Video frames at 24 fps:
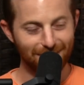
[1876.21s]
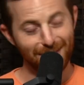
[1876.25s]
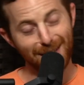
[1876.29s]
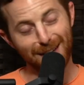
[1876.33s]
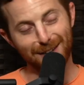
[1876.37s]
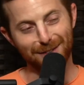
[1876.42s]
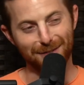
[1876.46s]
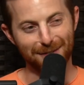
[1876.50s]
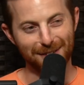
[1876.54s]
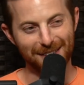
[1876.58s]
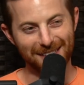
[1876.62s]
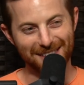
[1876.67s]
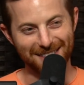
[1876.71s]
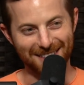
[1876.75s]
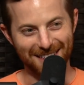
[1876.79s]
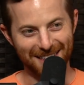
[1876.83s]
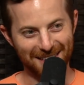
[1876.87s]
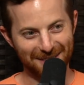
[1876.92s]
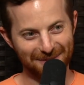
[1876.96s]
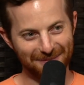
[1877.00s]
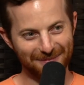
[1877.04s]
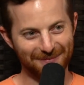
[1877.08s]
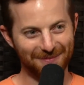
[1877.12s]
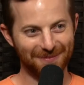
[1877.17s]
thanks for
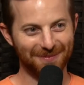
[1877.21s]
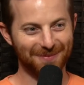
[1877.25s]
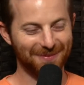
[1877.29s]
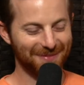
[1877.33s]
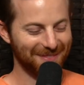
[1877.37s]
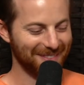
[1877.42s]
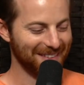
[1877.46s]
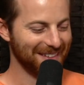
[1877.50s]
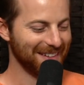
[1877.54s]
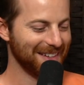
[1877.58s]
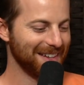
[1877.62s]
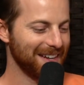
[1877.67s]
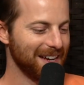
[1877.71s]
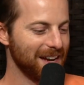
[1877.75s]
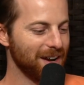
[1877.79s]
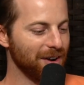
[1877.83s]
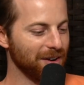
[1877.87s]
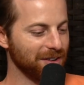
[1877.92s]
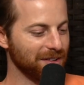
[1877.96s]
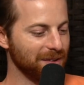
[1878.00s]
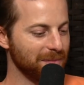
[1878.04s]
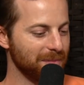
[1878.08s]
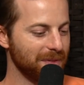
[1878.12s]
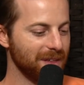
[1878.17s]
listening.
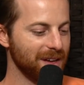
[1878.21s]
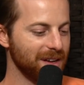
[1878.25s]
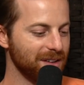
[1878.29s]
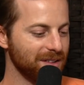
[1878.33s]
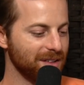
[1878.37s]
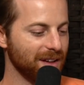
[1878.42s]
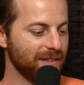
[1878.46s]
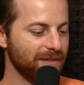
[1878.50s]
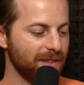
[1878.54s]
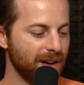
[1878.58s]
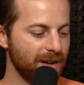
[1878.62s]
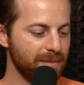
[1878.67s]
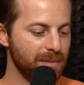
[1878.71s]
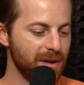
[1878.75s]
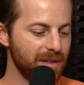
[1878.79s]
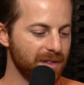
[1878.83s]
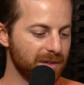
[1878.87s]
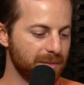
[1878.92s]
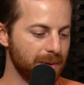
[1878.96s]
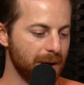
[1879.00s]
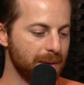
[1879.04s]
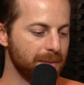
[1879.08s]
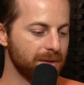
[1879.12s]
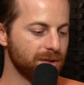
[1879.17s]
Here are some things that
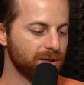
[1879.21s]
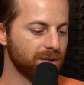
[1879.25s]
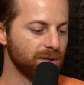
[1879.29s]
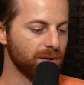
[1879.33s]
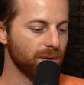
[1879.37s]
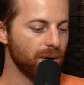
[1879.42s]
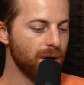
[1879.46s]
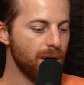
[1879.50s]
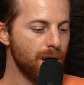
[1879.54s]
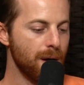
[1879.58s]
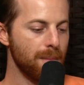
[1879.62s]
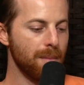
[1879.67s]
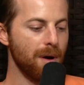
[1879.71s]
5-month babies do.